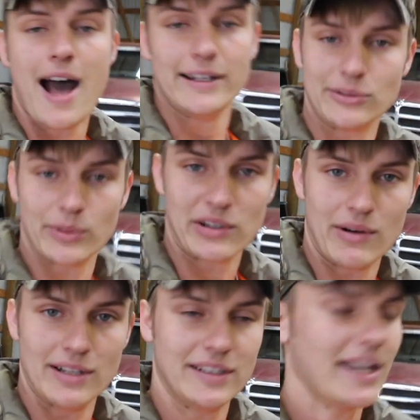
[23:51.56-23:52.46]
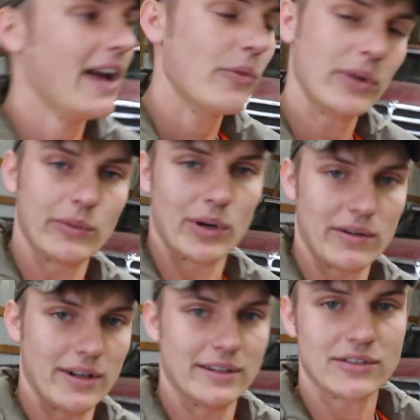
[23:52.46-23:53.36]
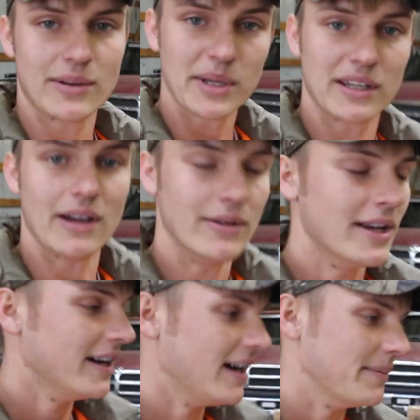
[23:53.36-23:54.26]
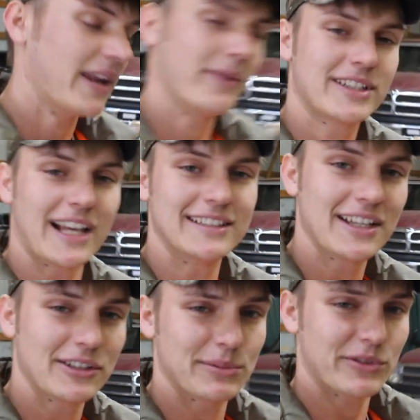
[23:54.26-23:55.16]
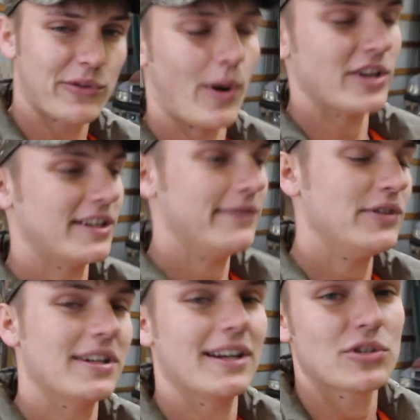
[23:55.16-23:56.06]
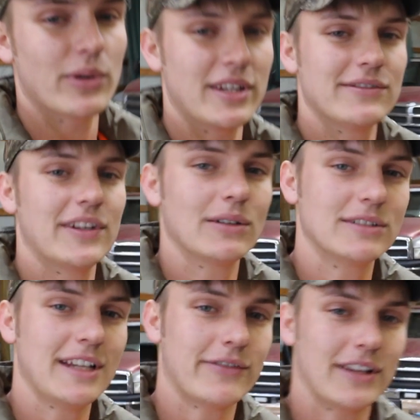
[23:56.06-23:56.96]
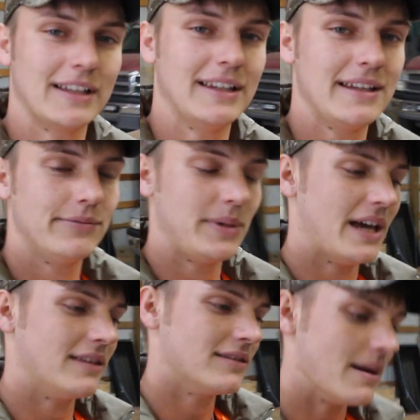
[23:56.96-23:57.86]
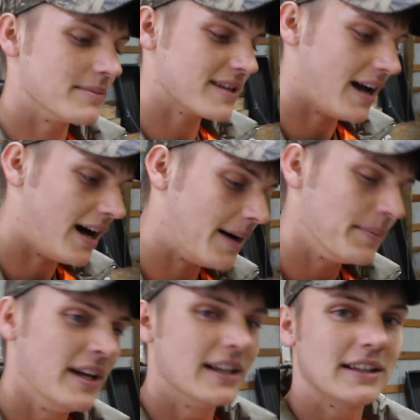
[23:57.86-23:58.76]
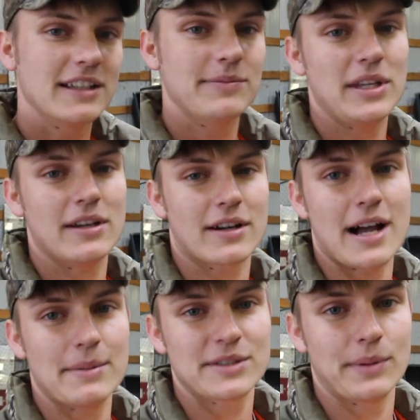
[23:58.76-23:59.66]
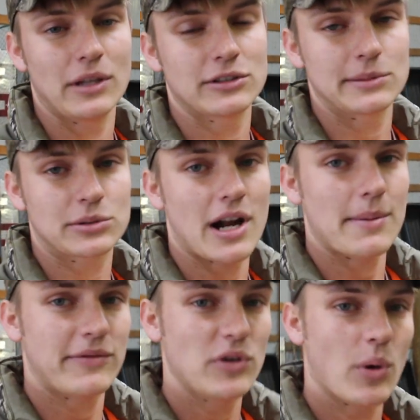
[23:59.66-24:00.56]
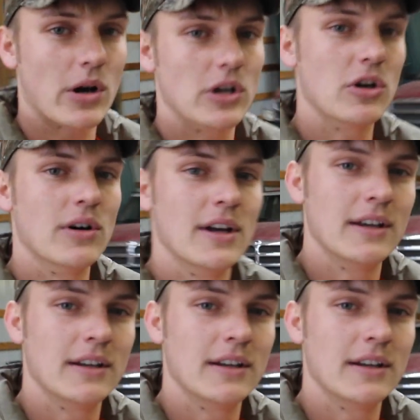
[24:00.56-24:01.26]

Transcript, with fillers: I just want to go hunting. I really want to go hunting, so I'm going to go. Um, anyways, guys, thank you so much for watching. If you did enjoy this video, definitely leave me a thumbs up. Leave me your comments below. Subscribe if you are new.